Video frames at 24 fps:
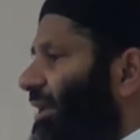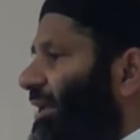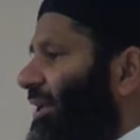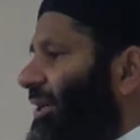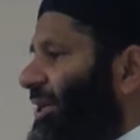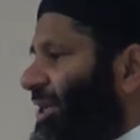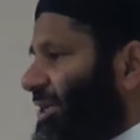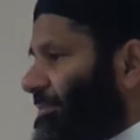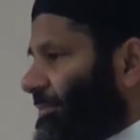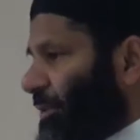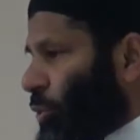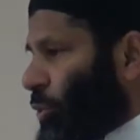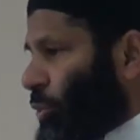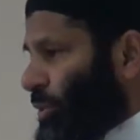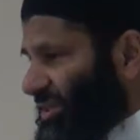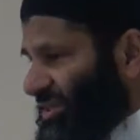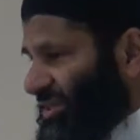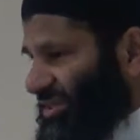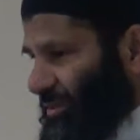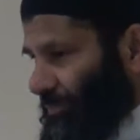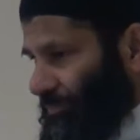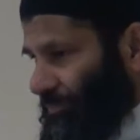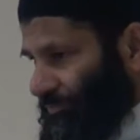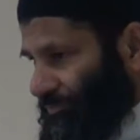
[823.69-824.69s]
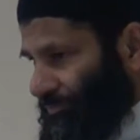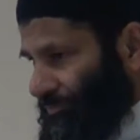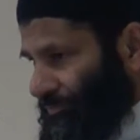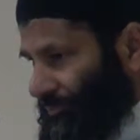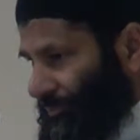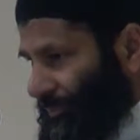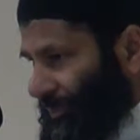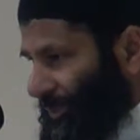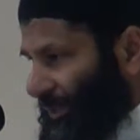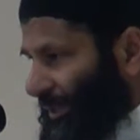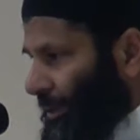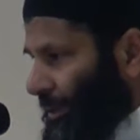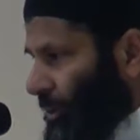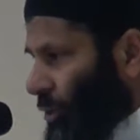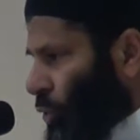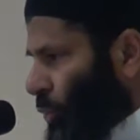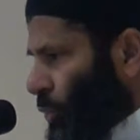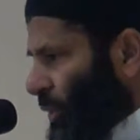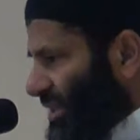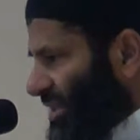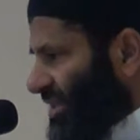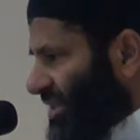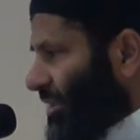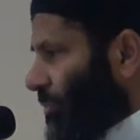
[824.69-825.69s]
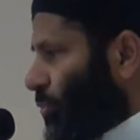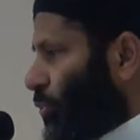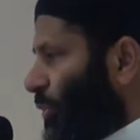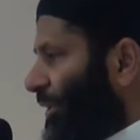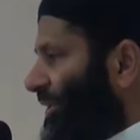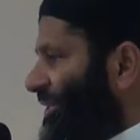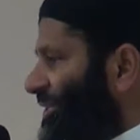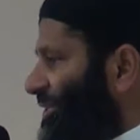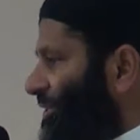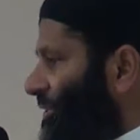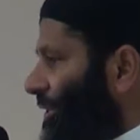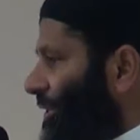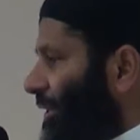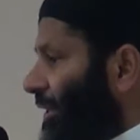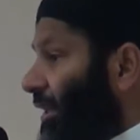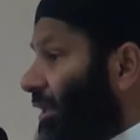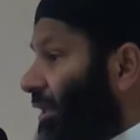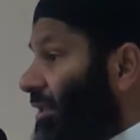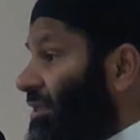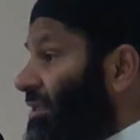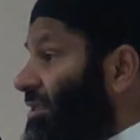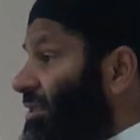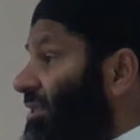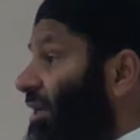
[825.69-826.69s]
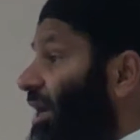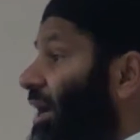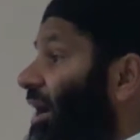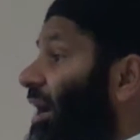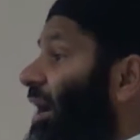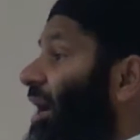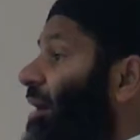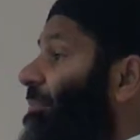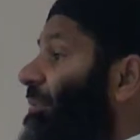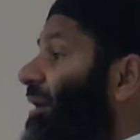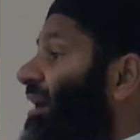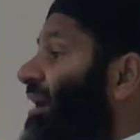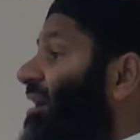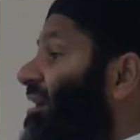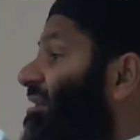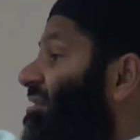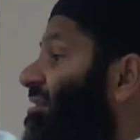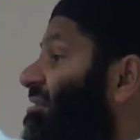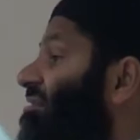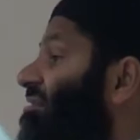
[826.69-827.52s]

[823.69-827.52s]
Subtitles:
al-hikmah, wisdom. Wisdom which the Sahaba,